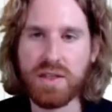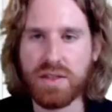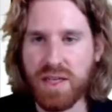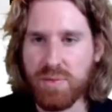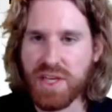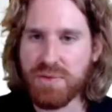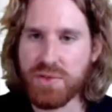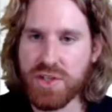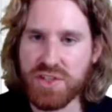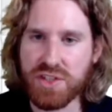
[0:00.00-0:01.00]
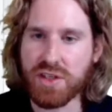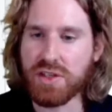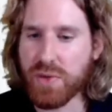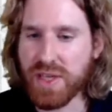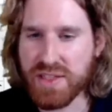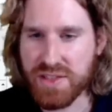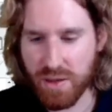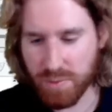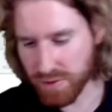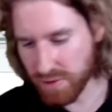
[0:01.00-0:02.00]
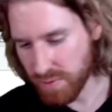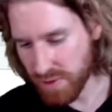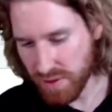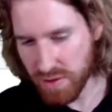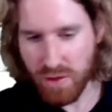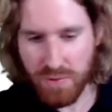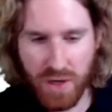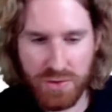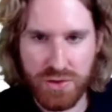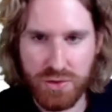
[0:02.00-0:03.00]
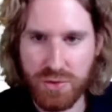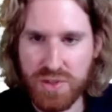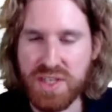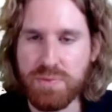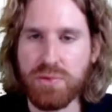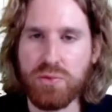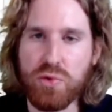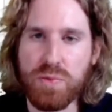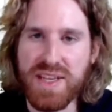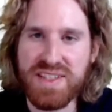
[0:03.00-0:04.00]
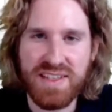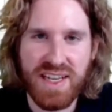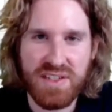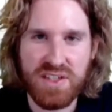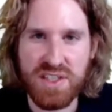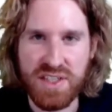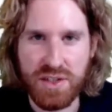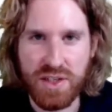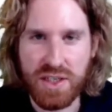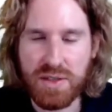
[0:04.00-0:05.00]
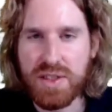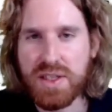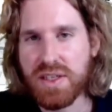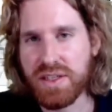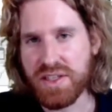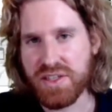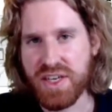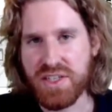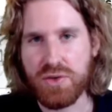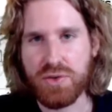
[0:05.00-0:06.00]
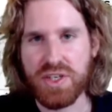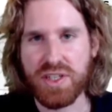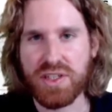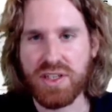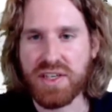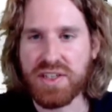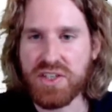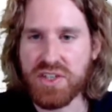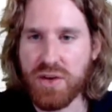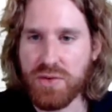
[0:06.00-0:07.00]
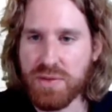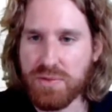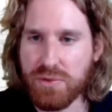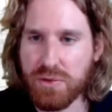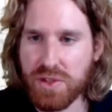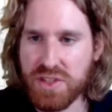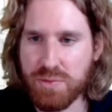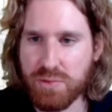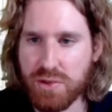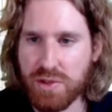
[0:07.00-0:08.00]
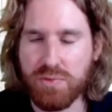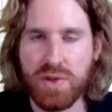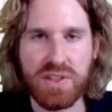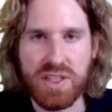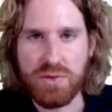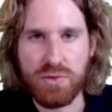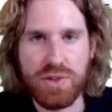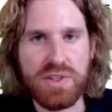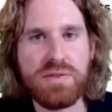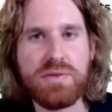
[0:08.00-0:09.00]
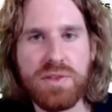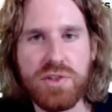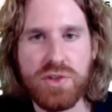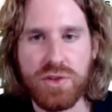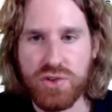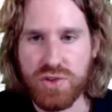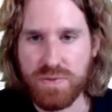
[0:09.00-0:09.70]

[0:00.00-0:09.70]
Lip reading: let me give you just a quick example of how to do a simple rule-based analysis in R. In this case, using a dictionary for a simple, keyword search.